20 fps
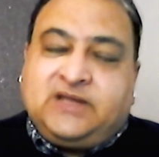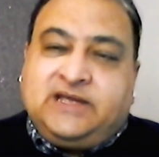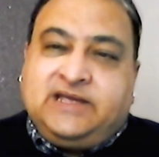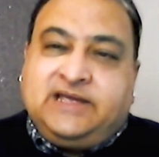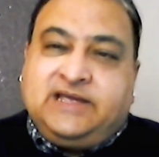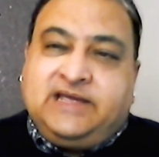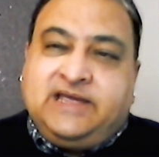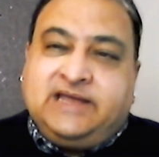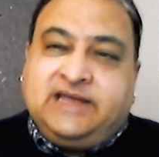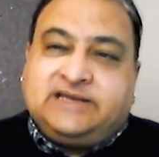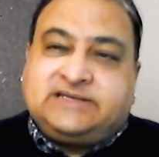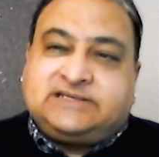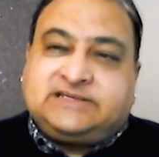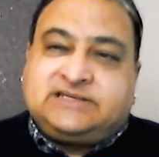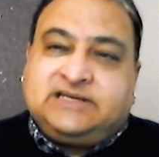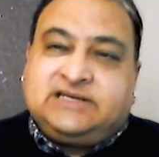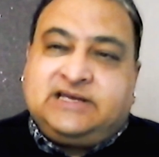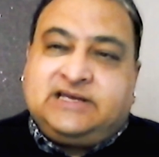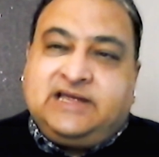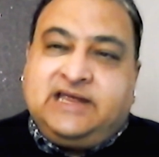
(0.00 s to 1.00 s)

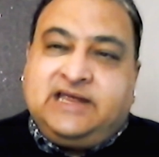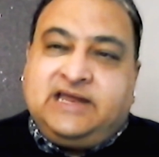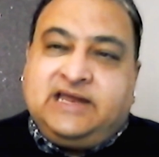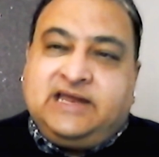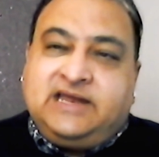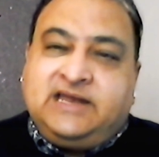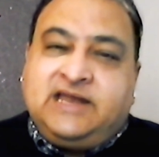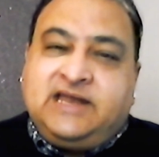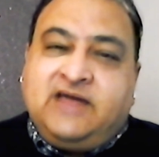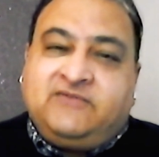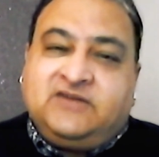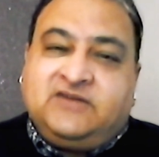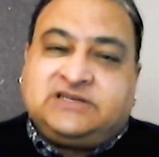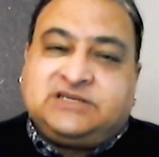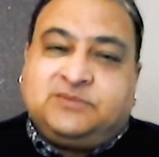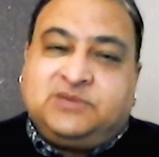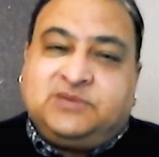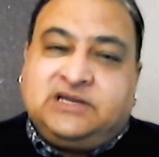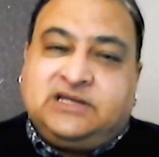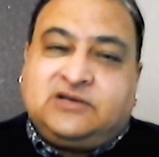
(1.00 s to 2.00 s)
it
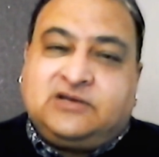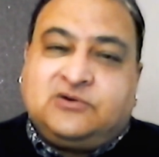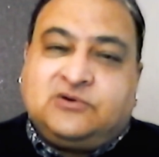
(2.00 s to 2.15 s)
inevitably